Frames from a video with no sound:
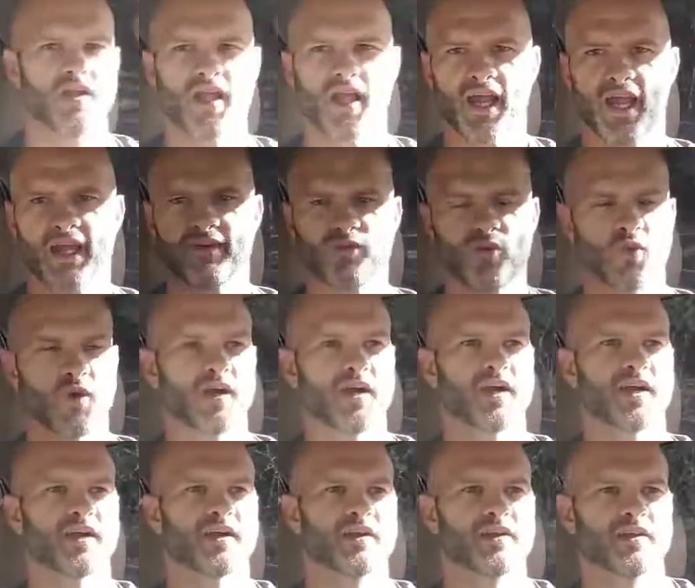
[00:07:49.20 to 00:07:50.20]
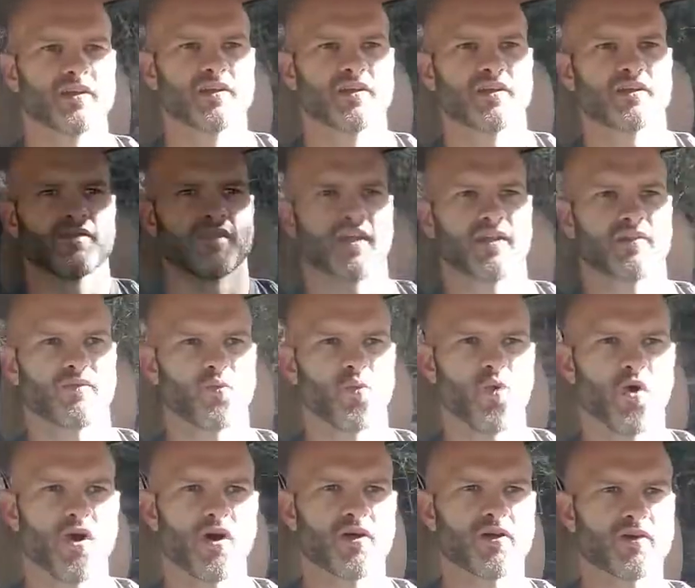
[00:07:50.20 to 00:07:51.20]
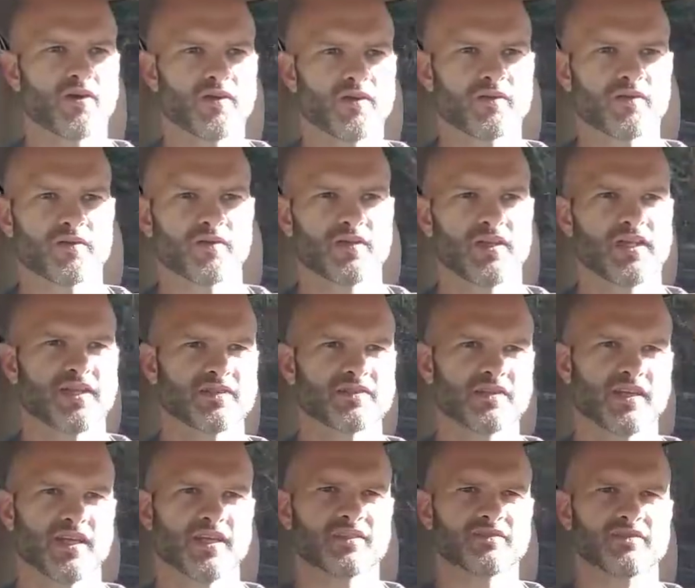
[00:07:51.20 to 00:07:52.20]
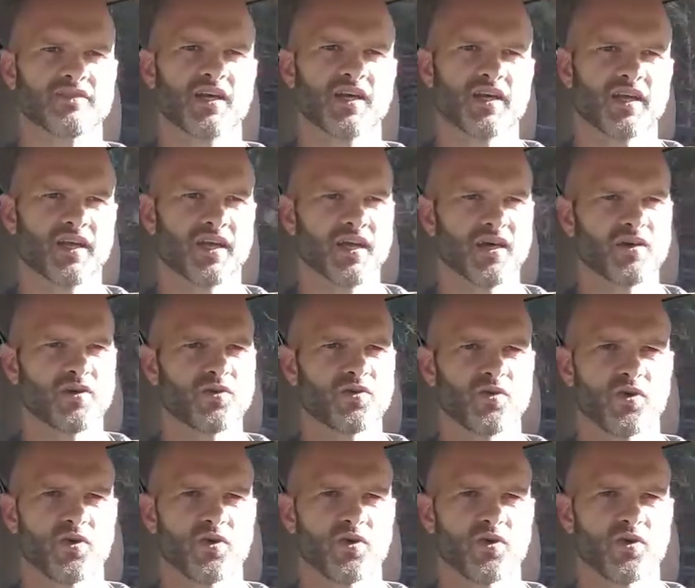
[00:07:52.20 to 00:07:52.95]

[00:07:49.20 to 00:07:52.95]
everywhere that water is going to go,